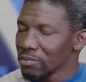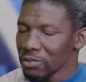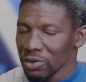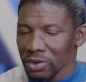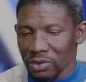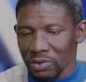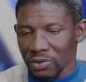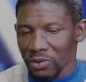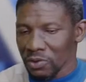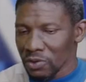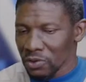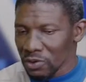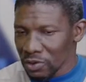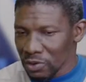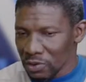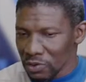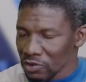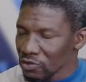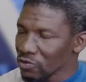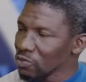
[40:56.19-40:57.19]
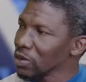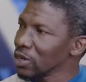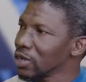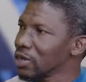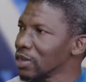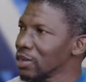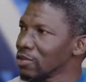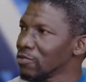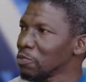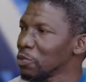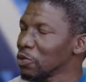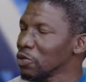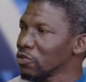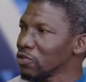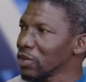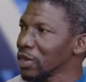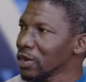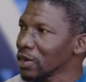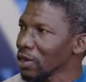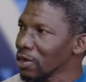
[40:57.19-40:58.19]
But all goes with its
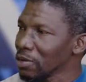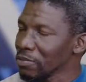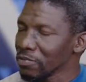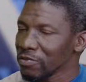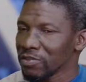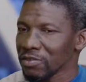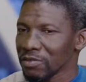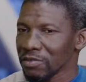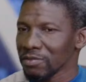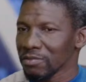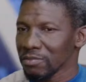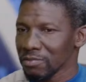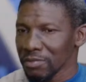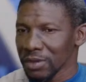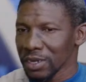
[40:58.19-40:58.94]
pros and cons.